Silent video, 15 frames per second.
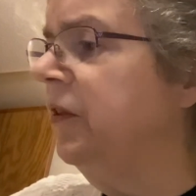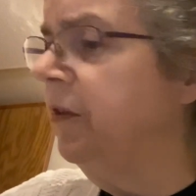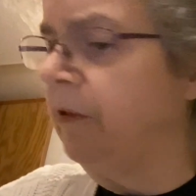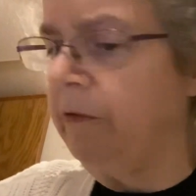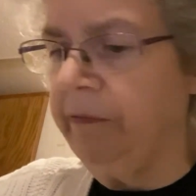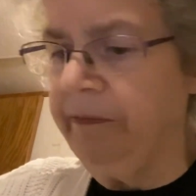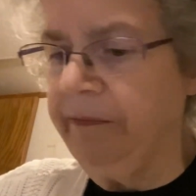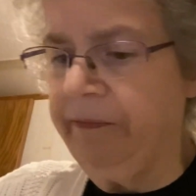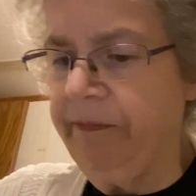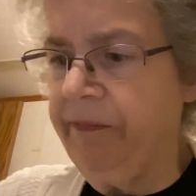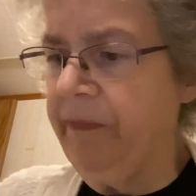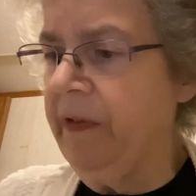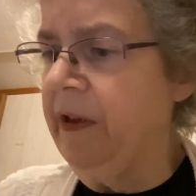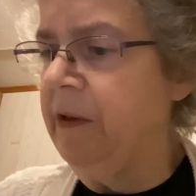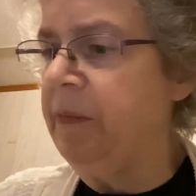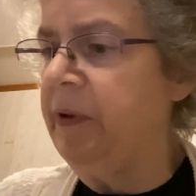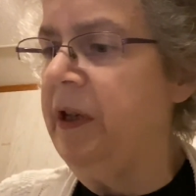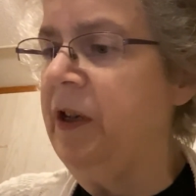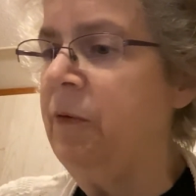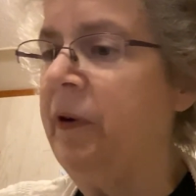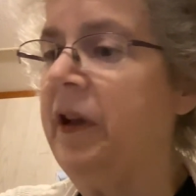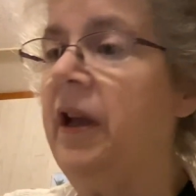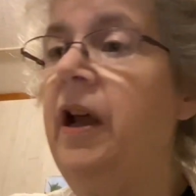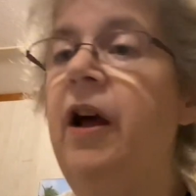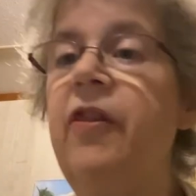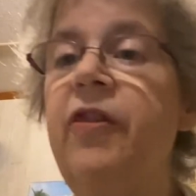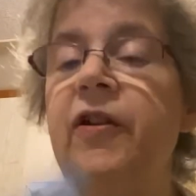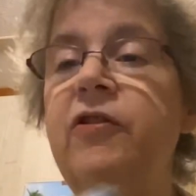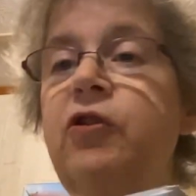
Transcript: But anyway, the